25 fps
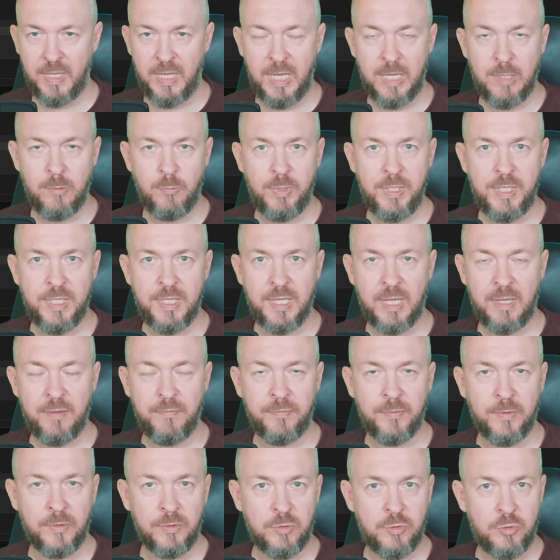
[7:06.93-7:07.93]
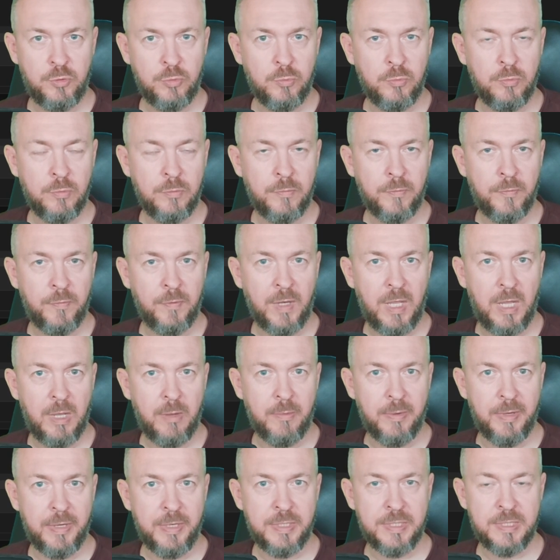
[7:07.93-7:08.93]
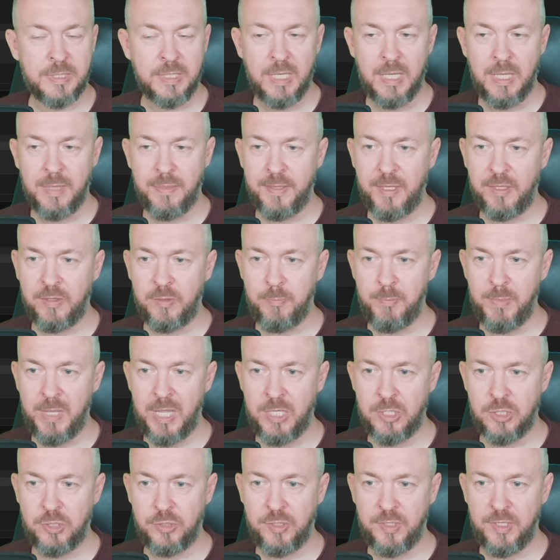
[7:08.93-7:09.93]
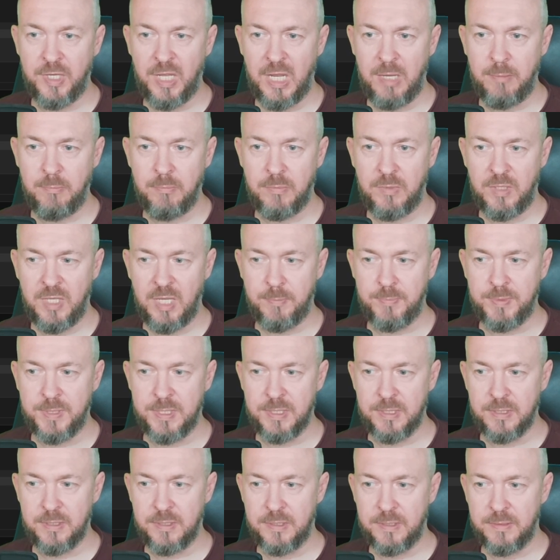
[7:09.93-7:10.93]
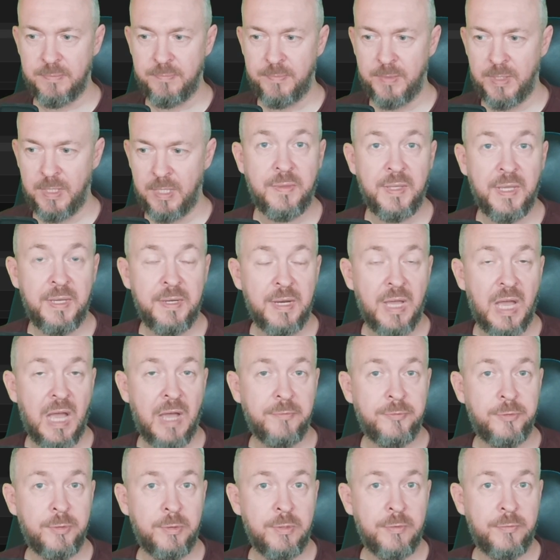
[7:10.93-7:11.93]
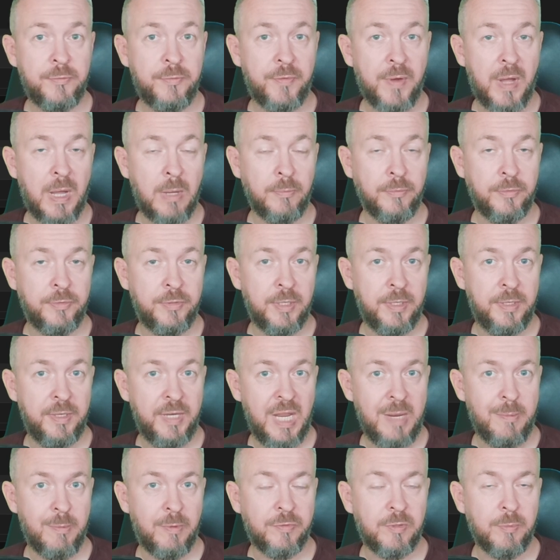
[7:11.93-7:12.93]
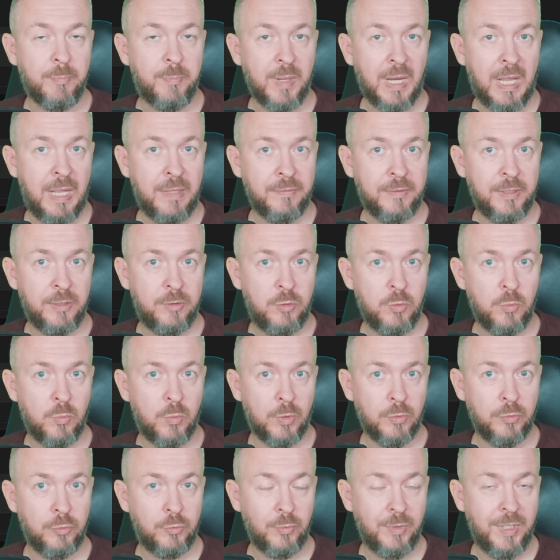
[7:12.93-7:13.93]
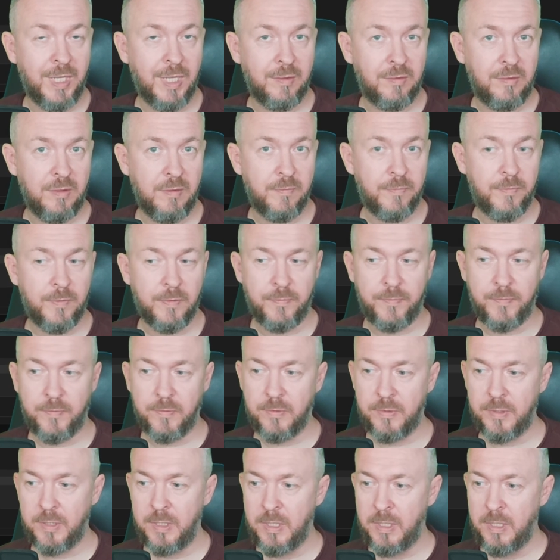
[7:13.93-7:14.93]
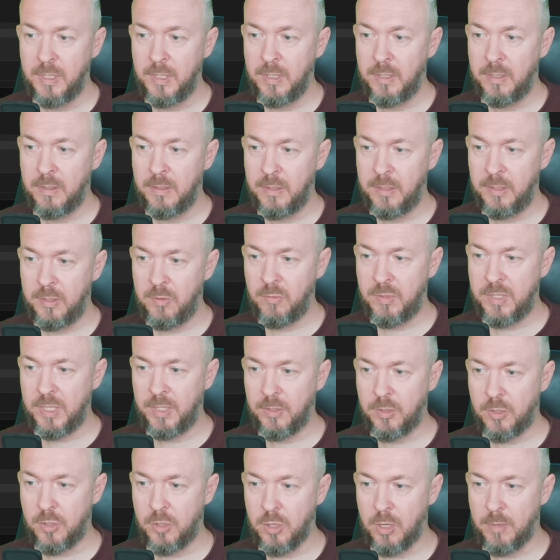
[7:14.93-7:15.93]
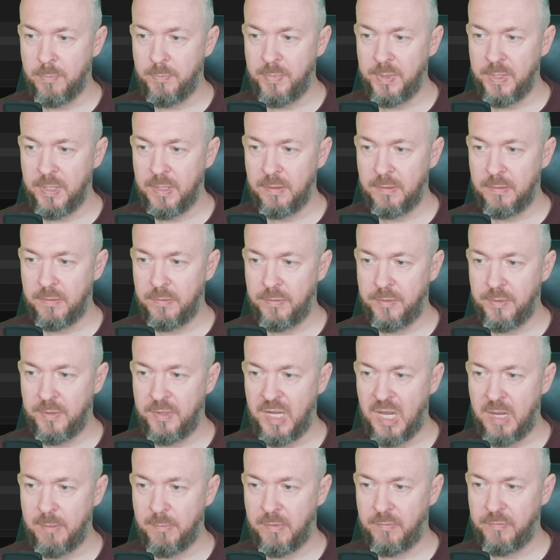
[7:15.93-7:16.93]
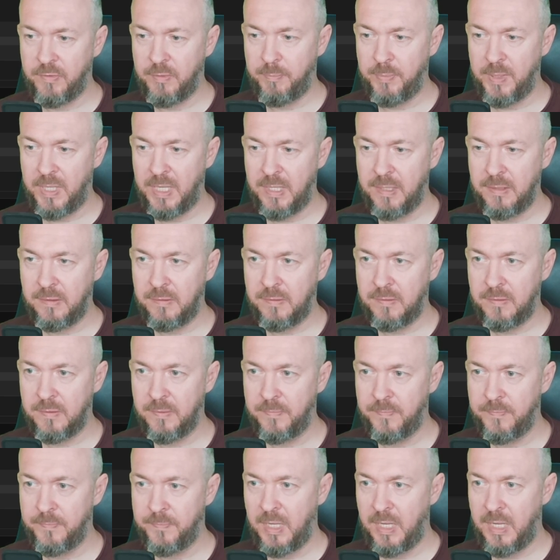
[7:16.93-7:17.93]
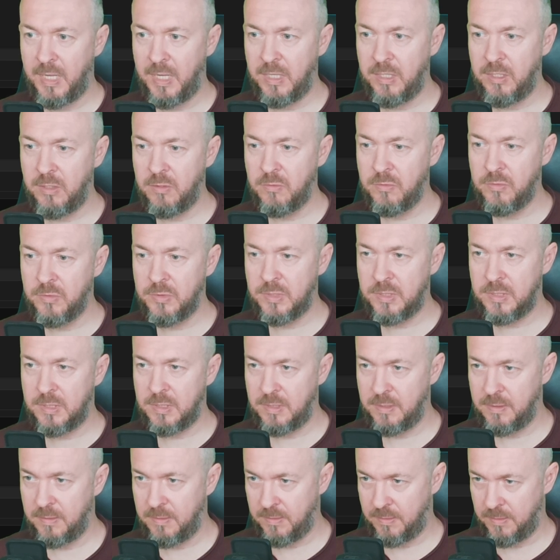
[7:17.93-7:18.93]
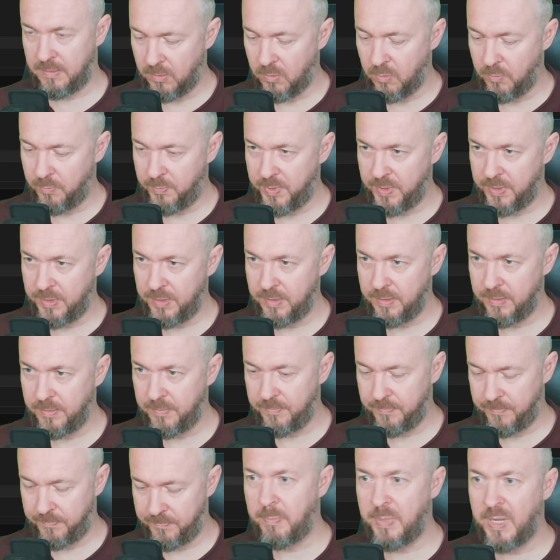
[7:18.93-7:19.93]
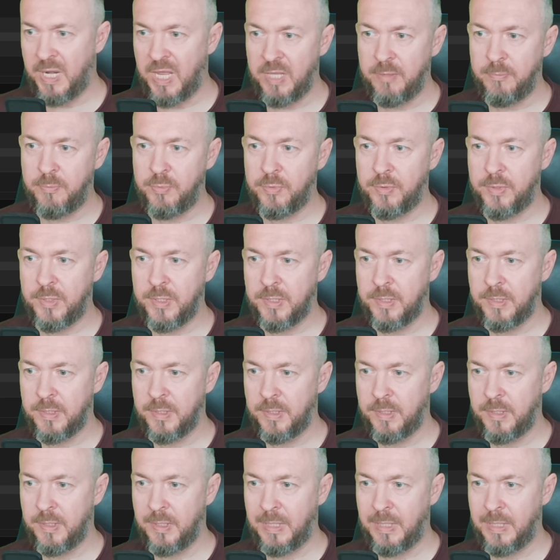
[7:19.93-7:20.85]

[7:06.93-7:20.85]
and we have two flowers that match the name dipsys. Then after you found the name of the plant that you want to get info for, you can copy the name of the plant and use open plantbook